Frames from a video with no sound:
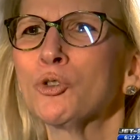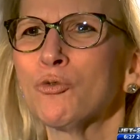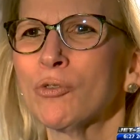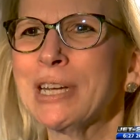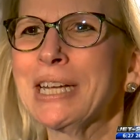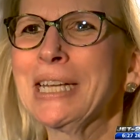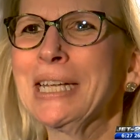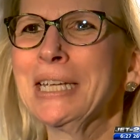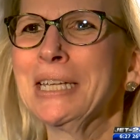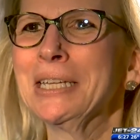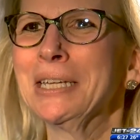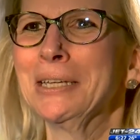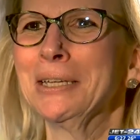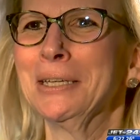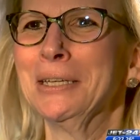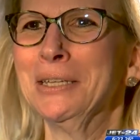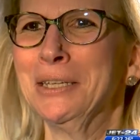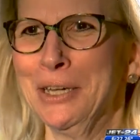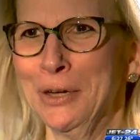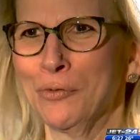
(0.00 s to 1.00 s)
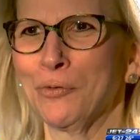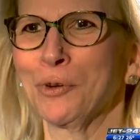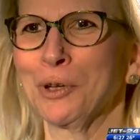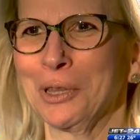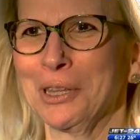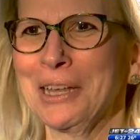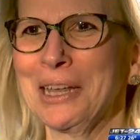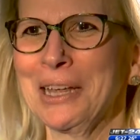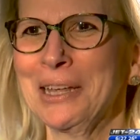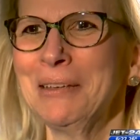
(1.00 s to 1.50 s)
treated
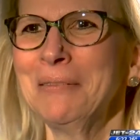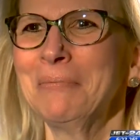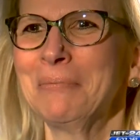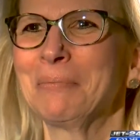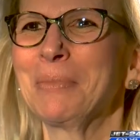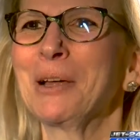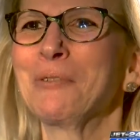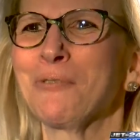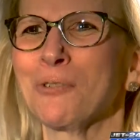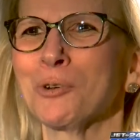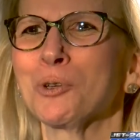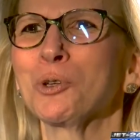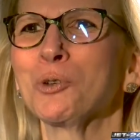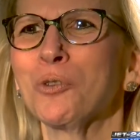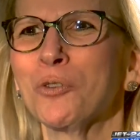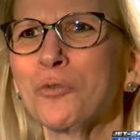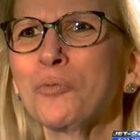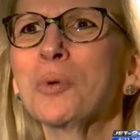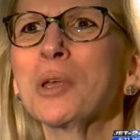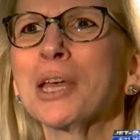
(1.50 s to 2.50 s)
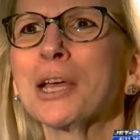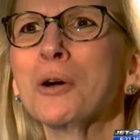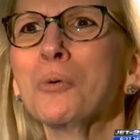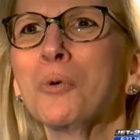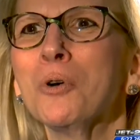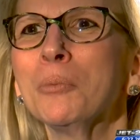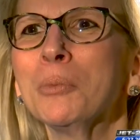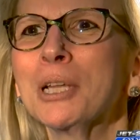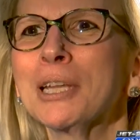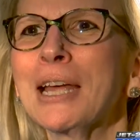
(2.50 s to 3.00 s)
differently by virtue of being a
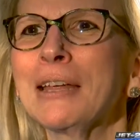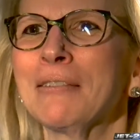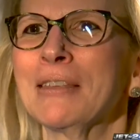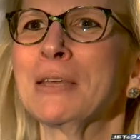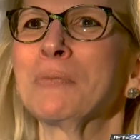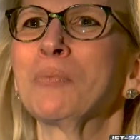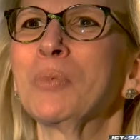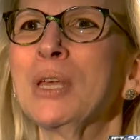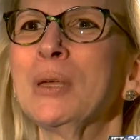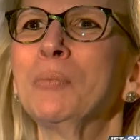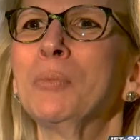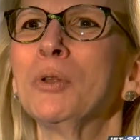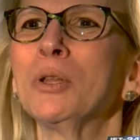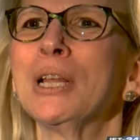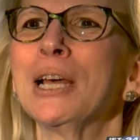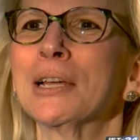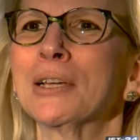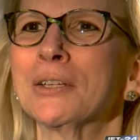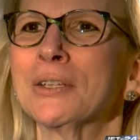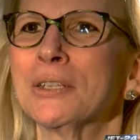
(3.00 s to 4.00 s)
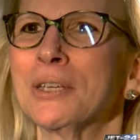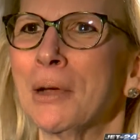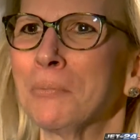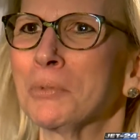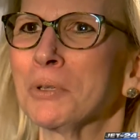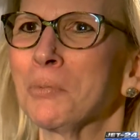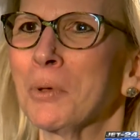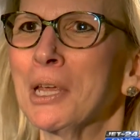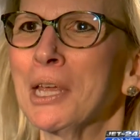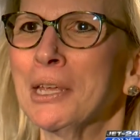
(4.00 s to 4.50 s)
woman. I think people
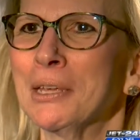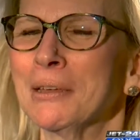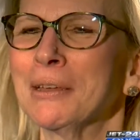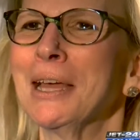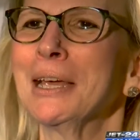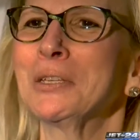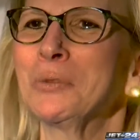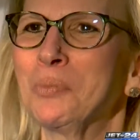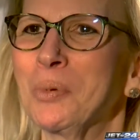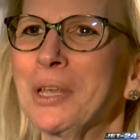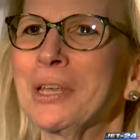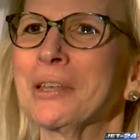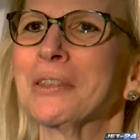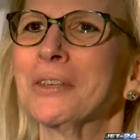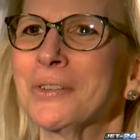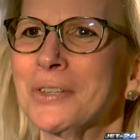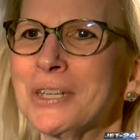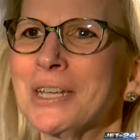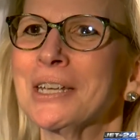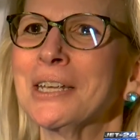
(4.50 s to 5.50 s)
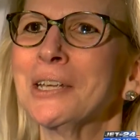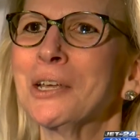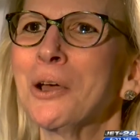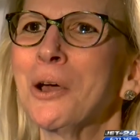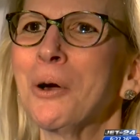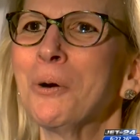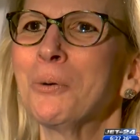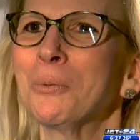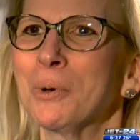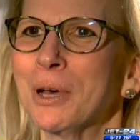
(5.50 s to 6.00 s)
accept me as being the
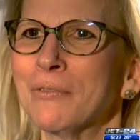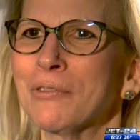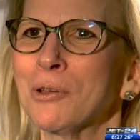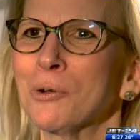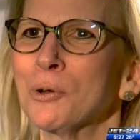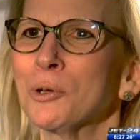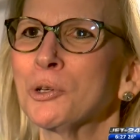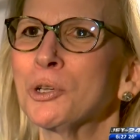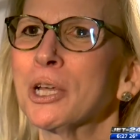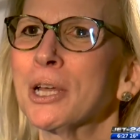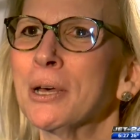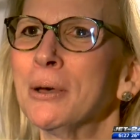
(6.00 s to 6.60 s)
CEO of the Hershey